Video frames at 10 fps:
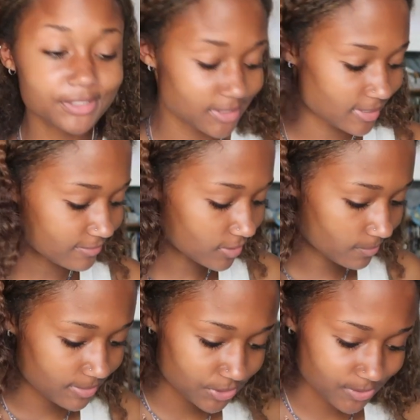actually have
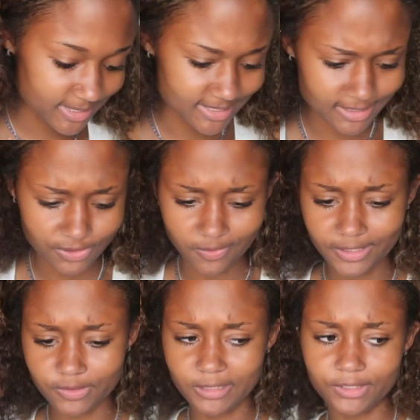not been tracing
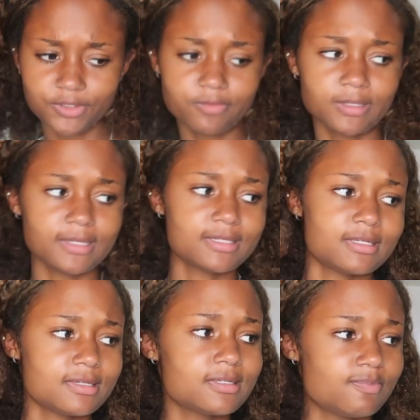2022
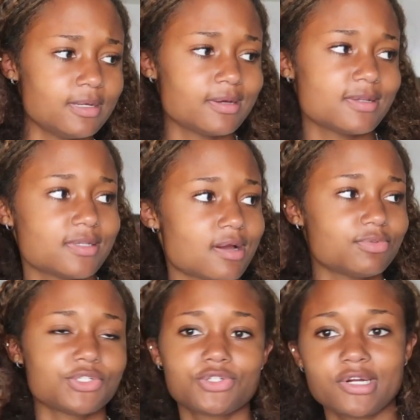releases because
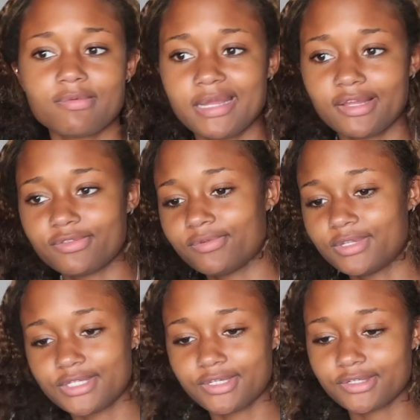I'm just trying to make it through
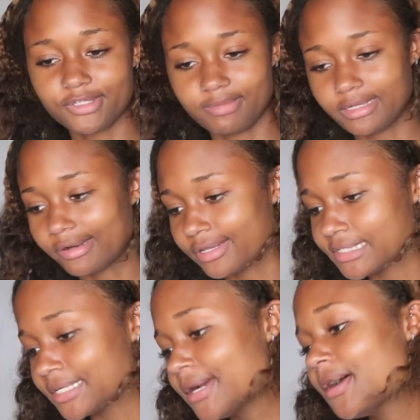this year, to be
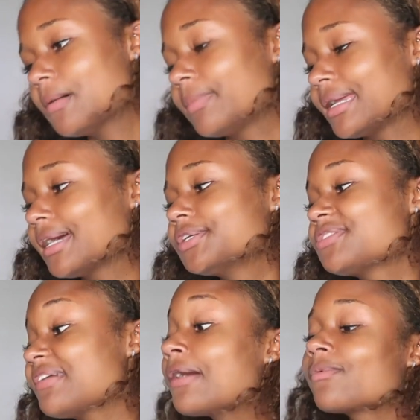honest. But I
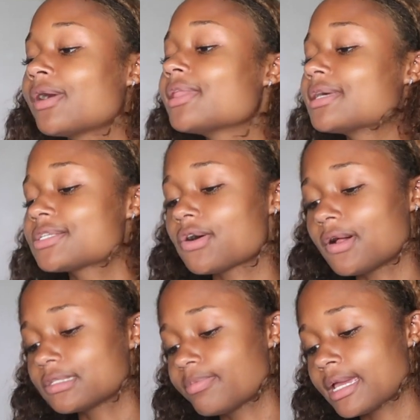just found one that's
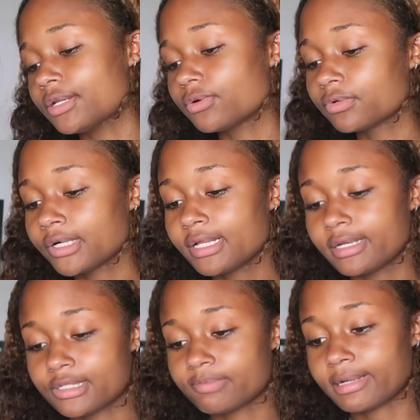called Pandora,
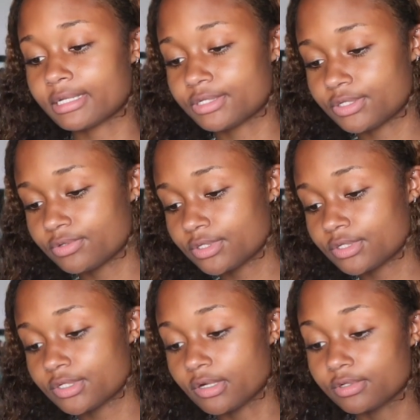and it's by Susan
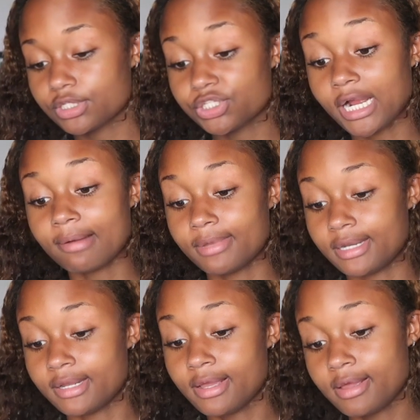Stokes
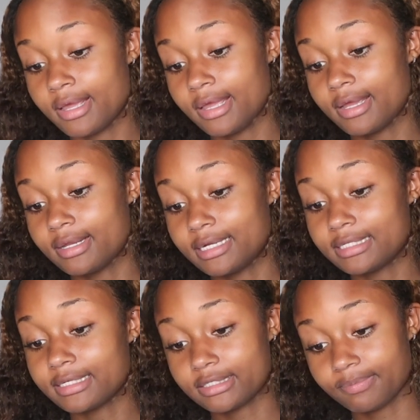Chapman. And
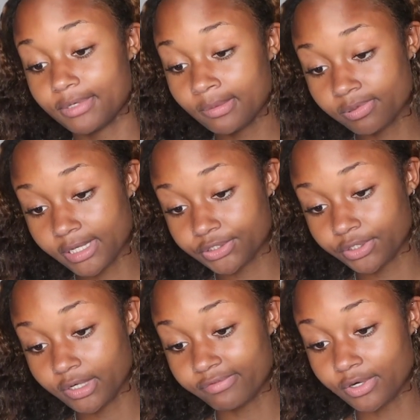it says, a pure
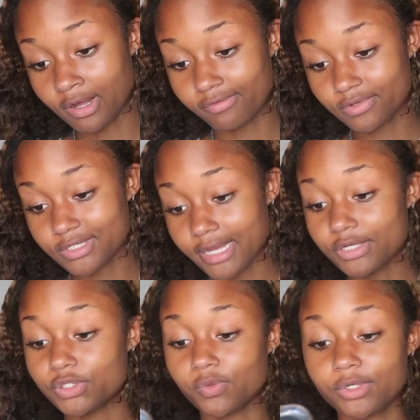pleasure of a novel set
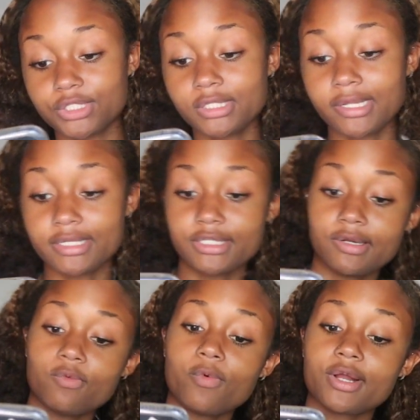in Georgian
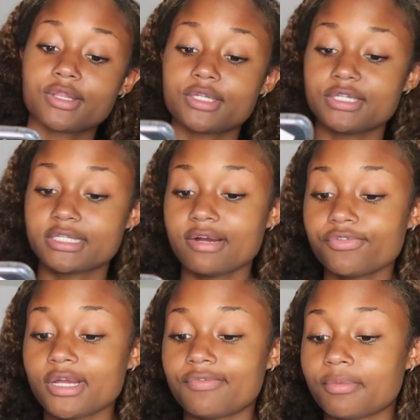London, where the
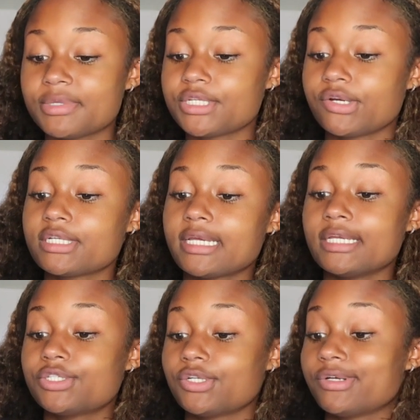discovery of a mysterious
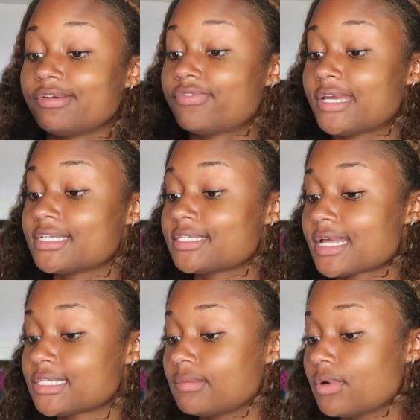ancient Greek vase
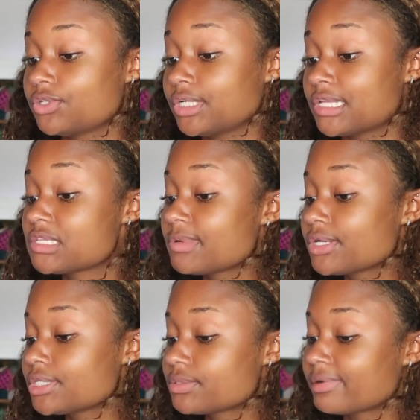sets in motion
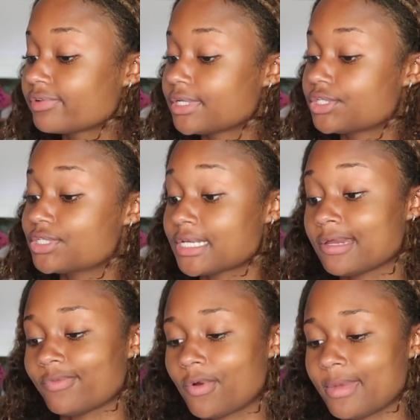conspiracies, revelations,
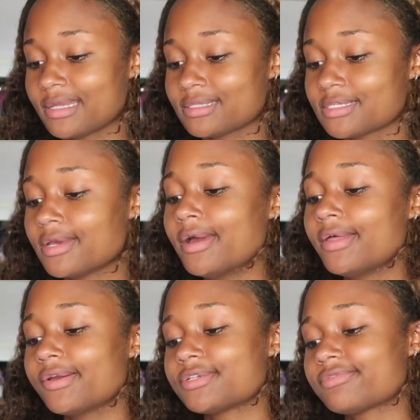and romance.
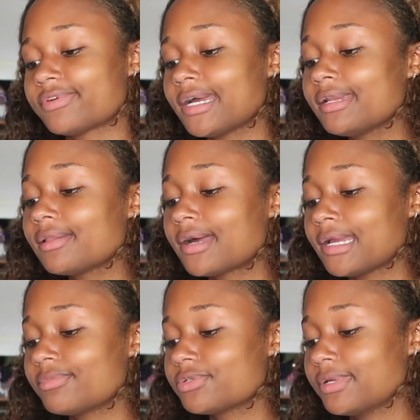There's a fine
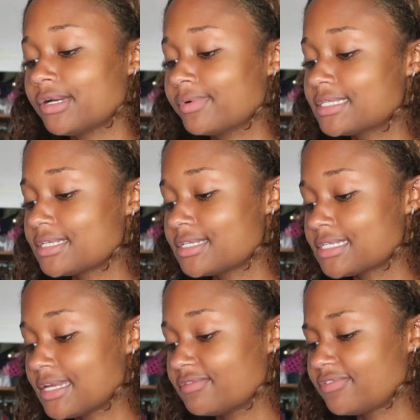line between
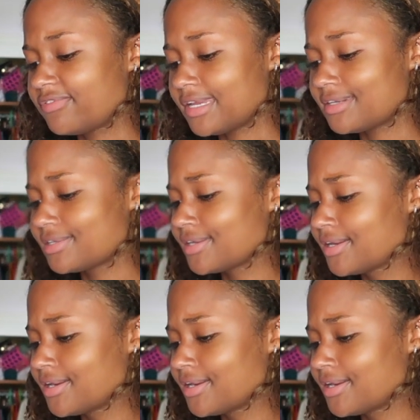coincidence and fate.